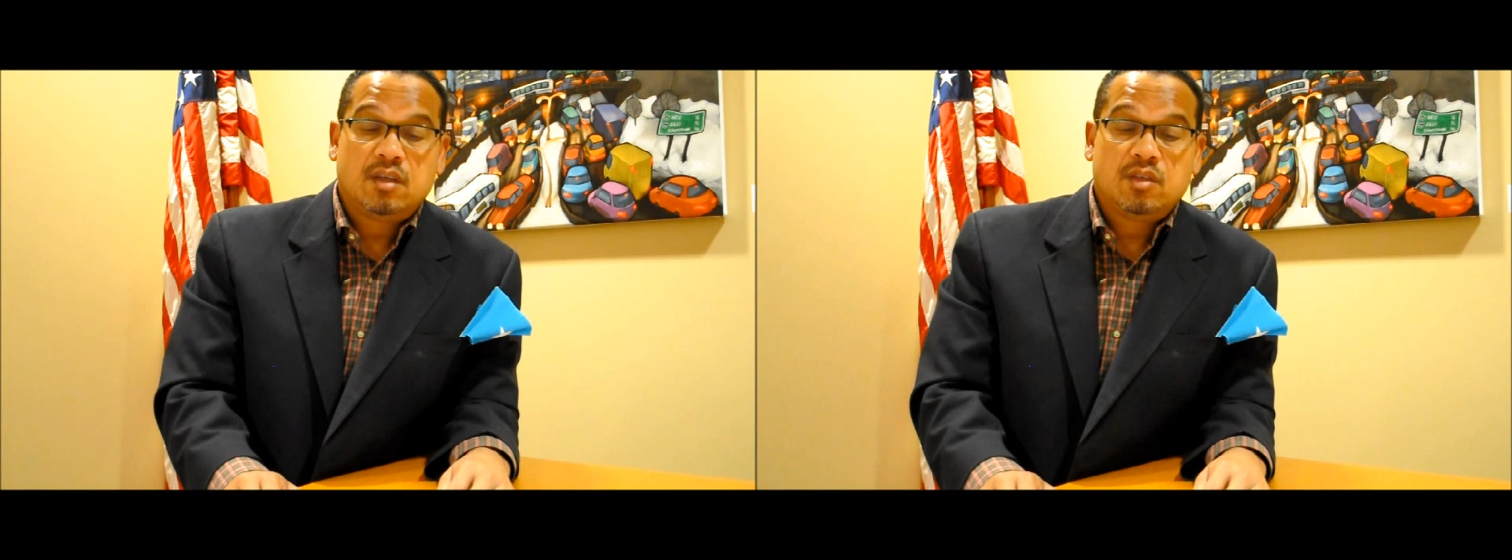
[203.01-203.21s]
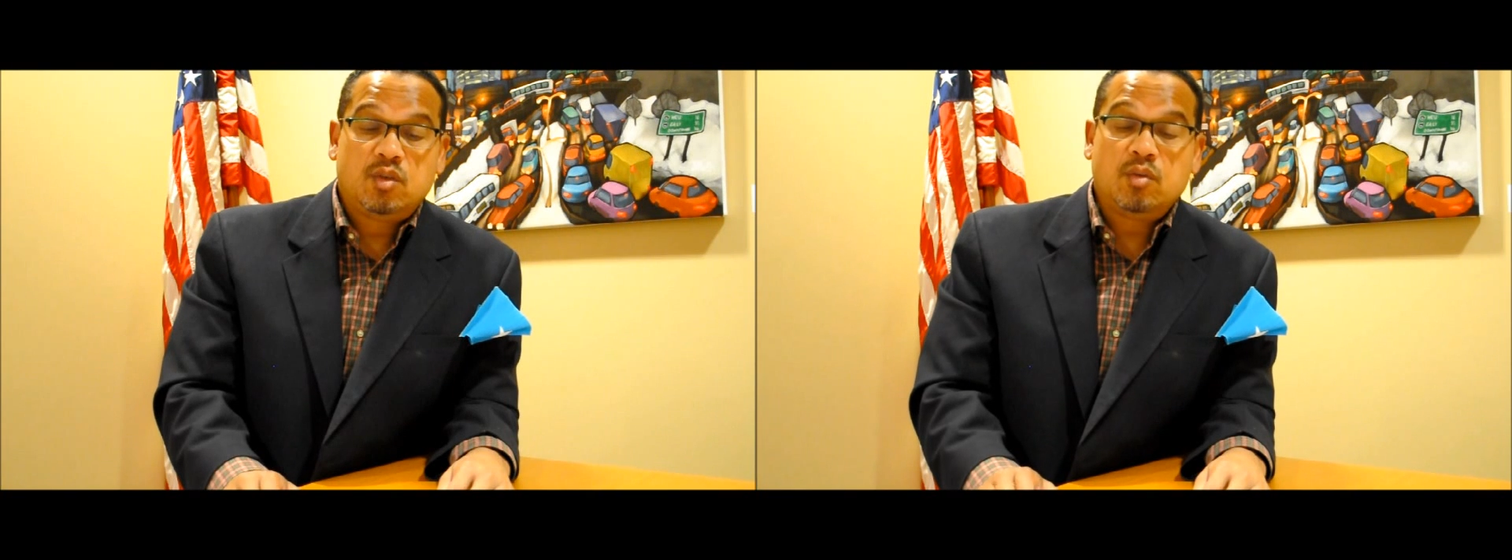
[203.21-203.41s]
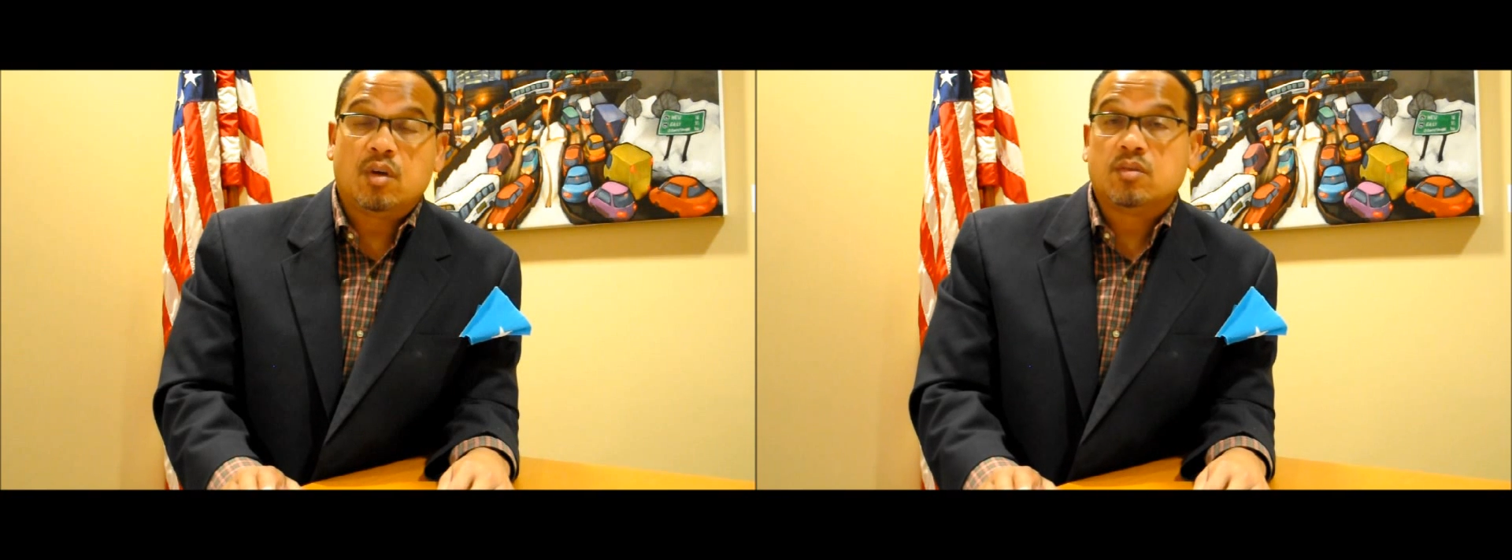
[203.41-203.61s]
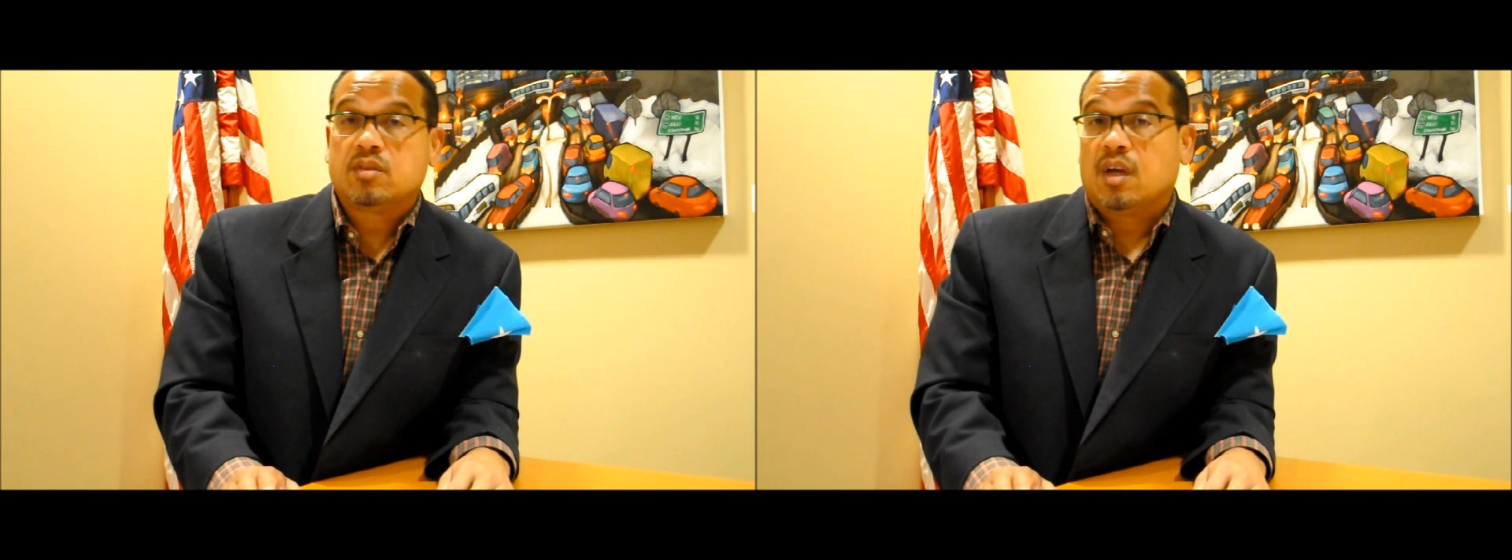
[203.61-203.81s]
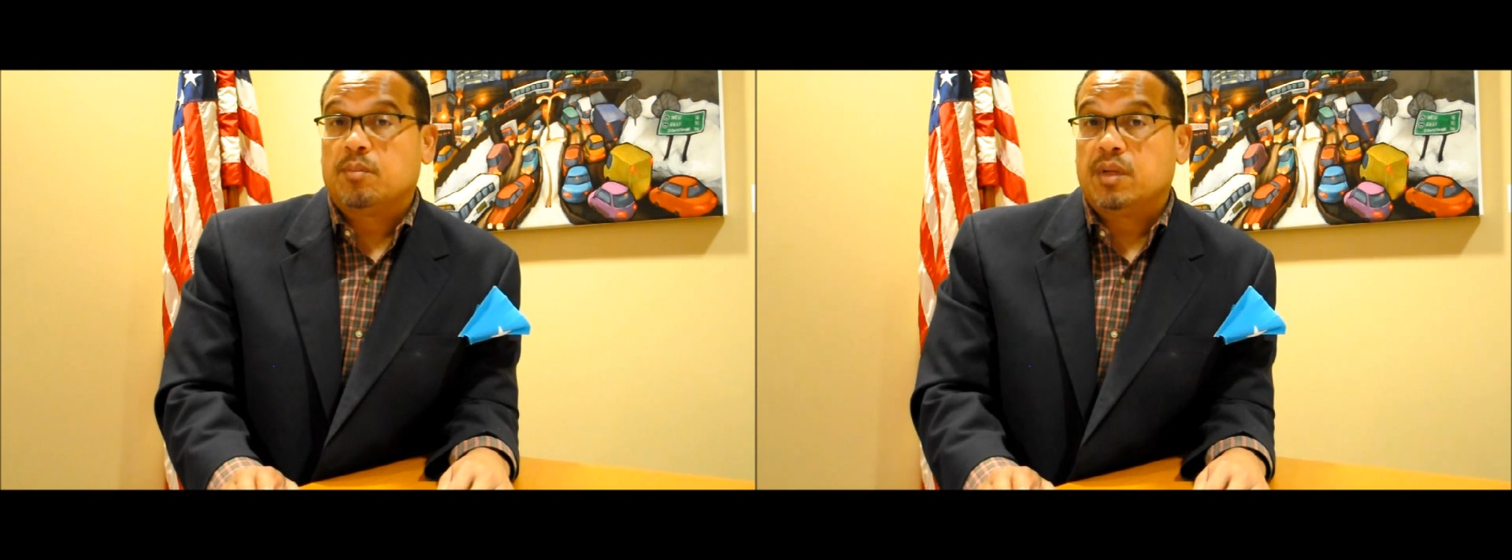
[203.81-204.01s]
to those
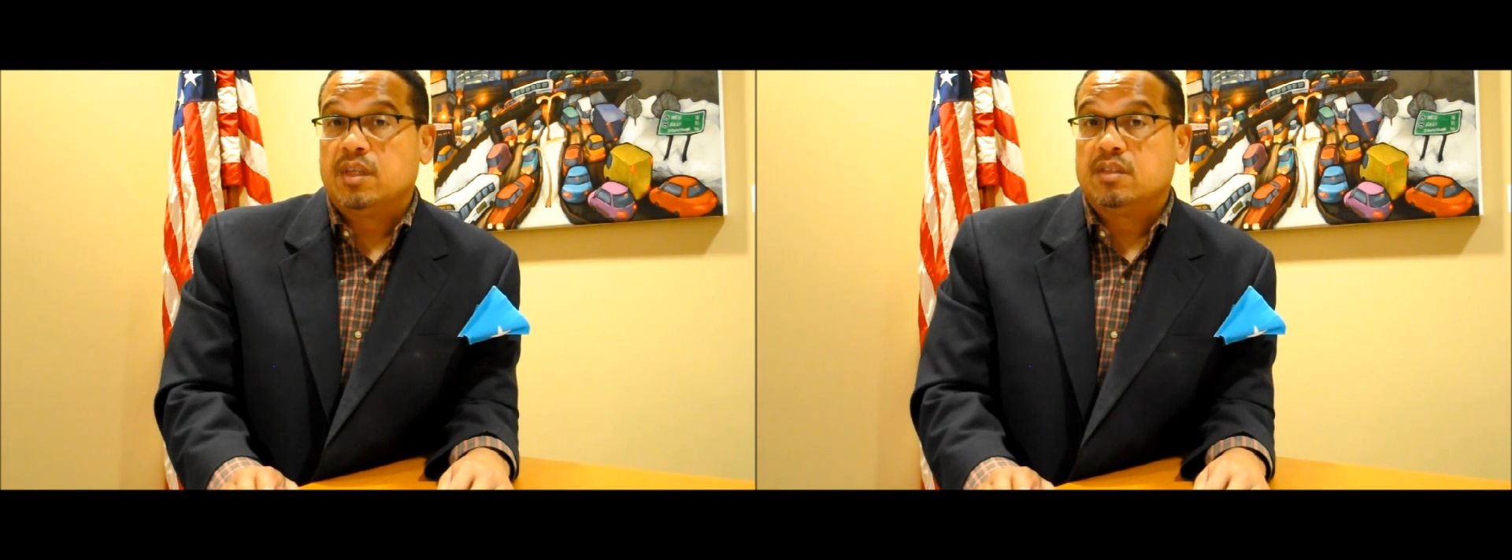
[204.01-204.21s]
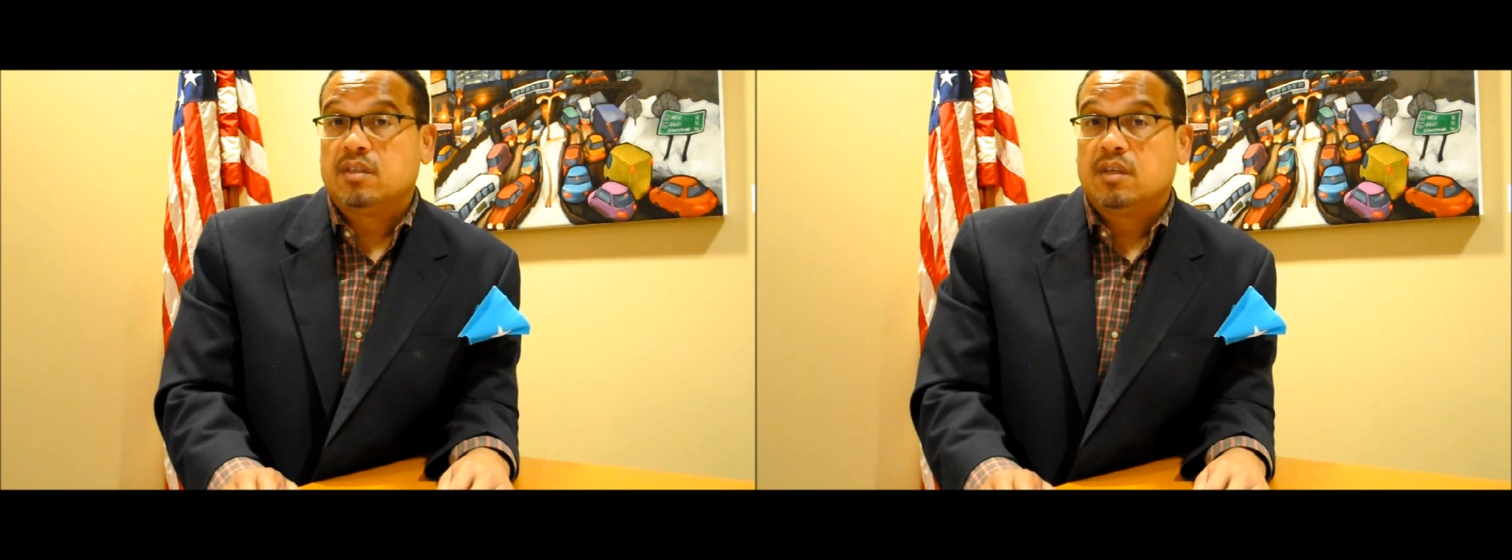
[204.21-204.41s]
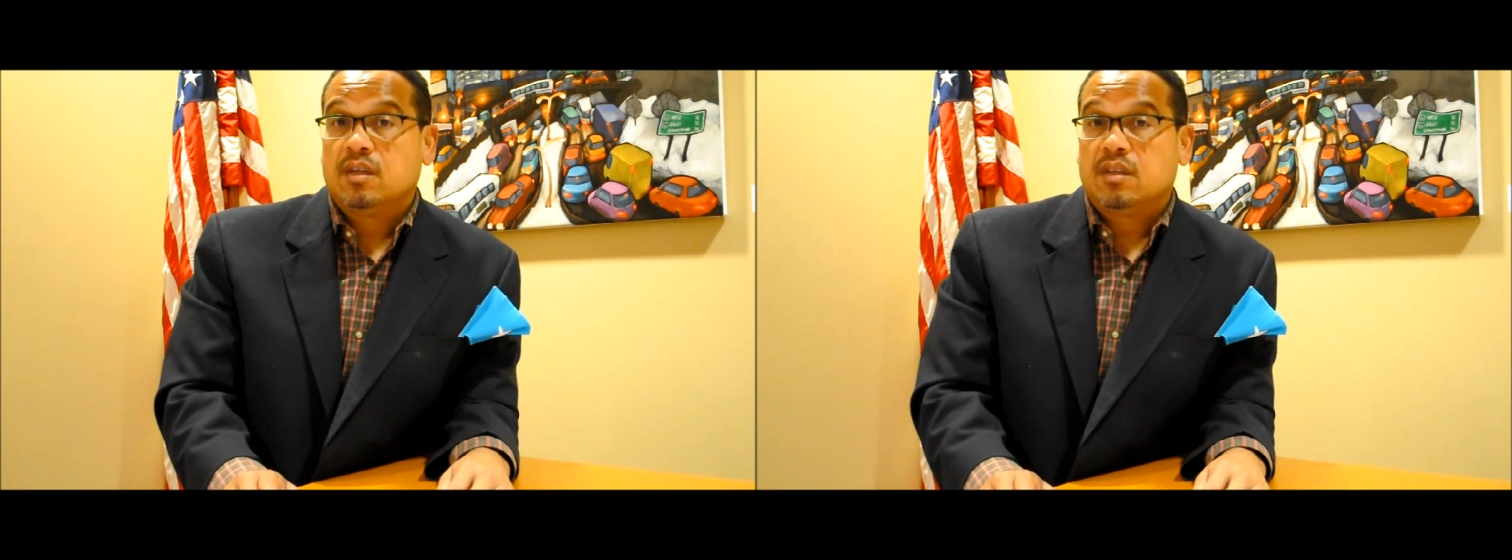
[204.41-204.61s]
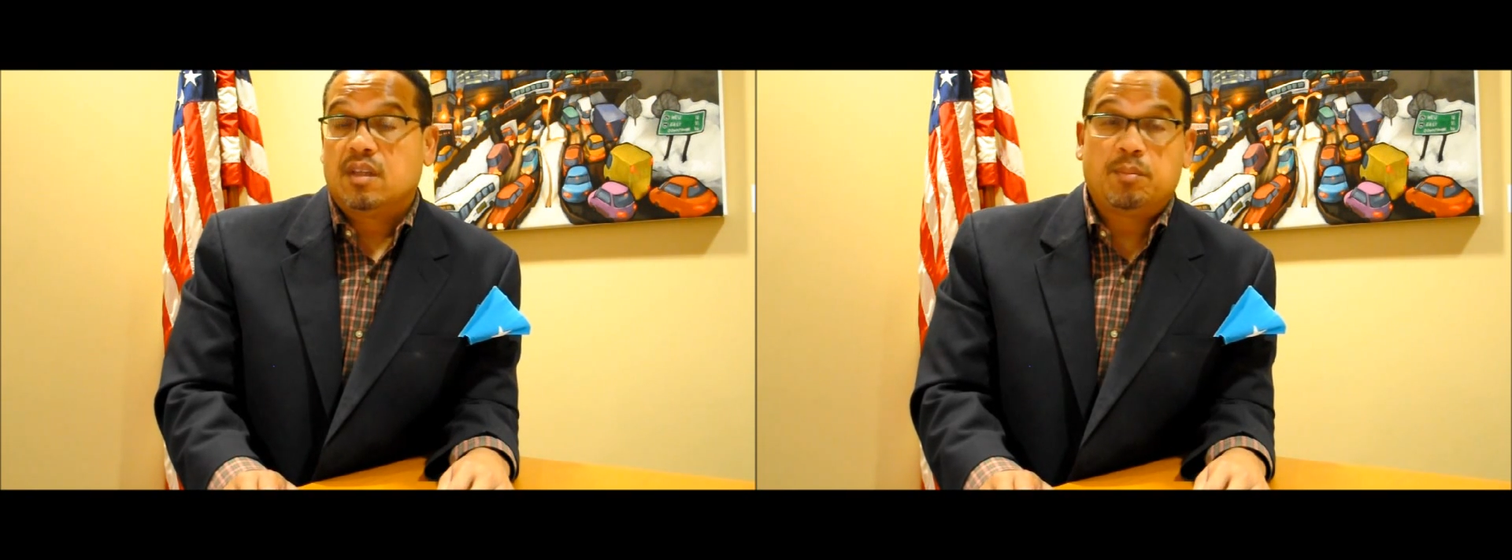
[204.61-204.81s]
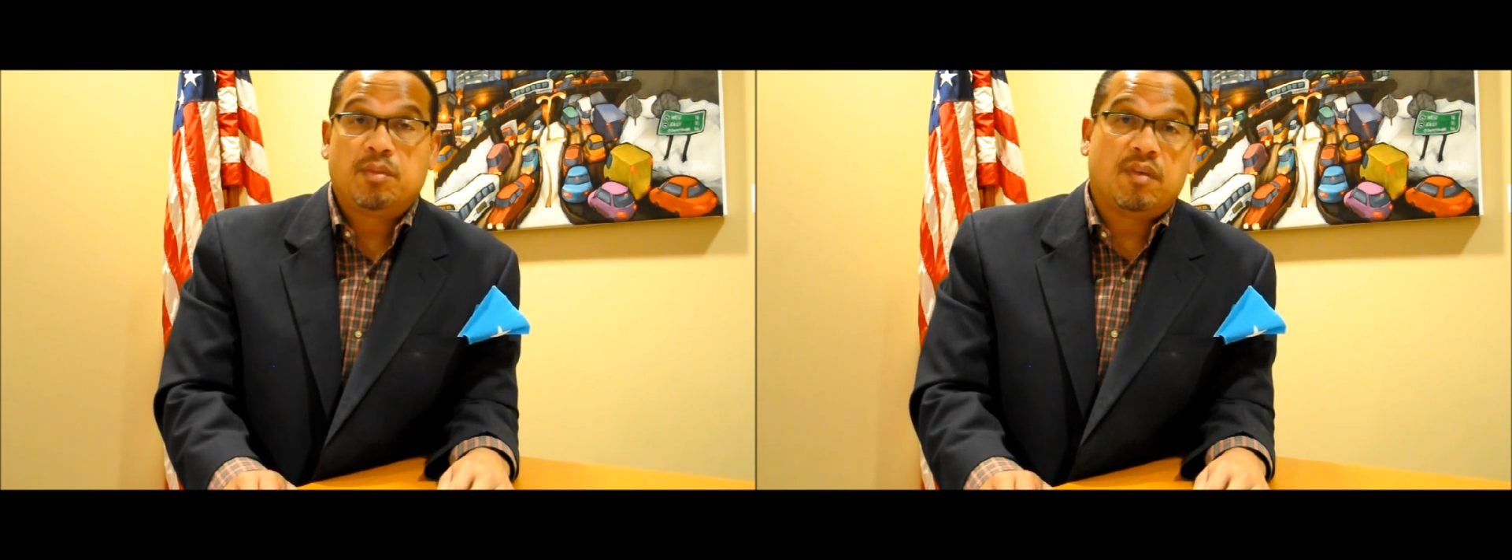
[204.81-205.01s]
companies
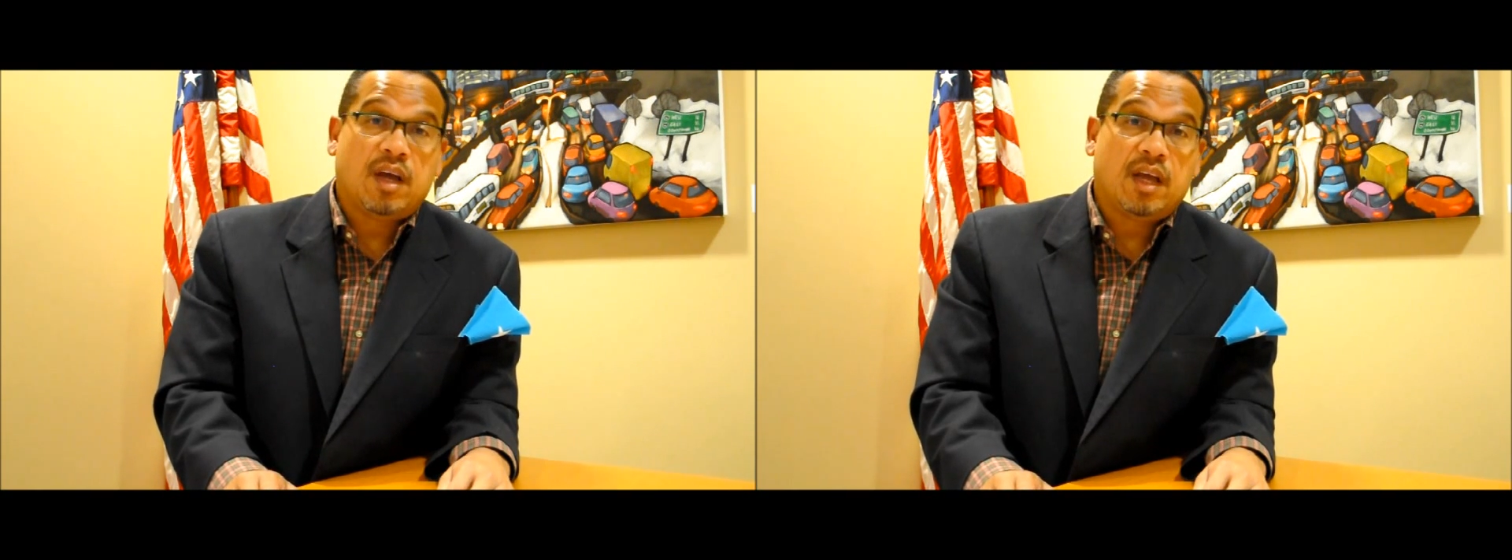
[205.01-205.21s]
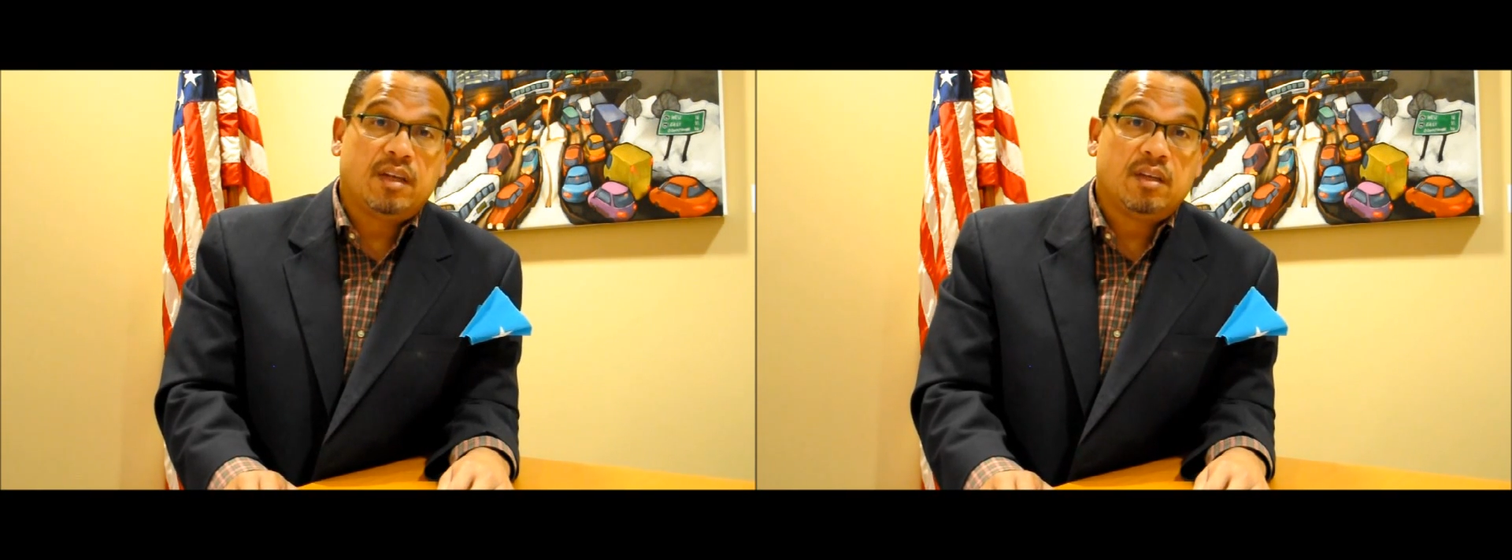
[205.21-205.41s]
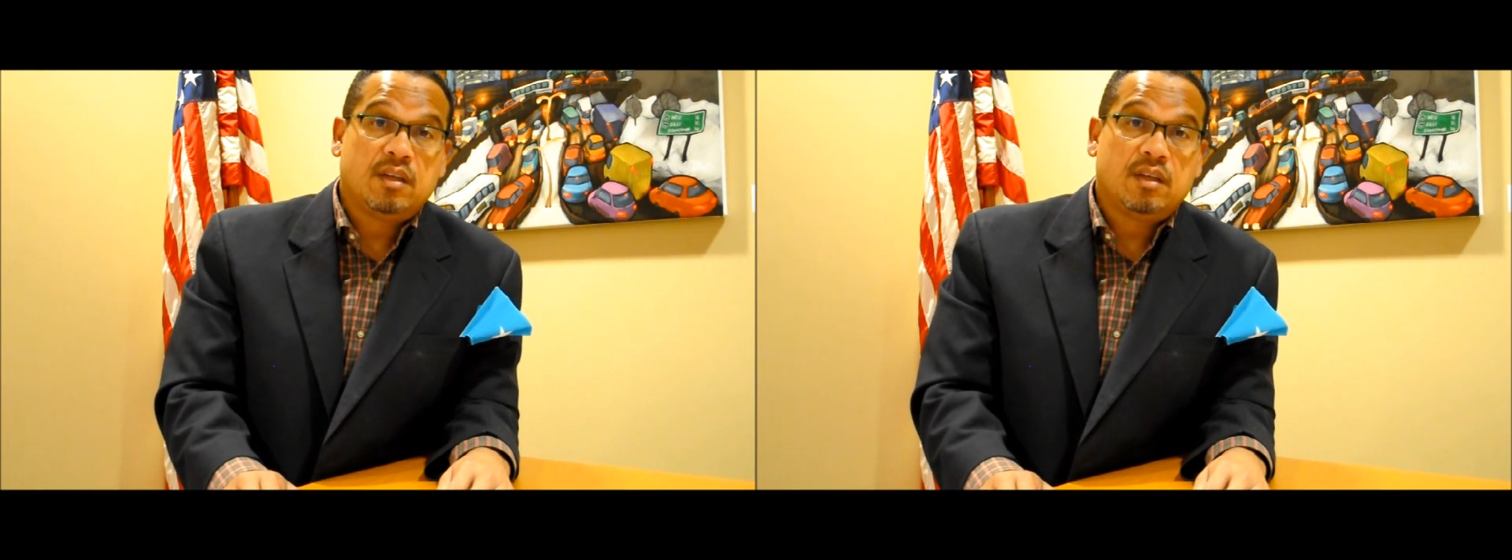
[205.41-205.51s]
that provide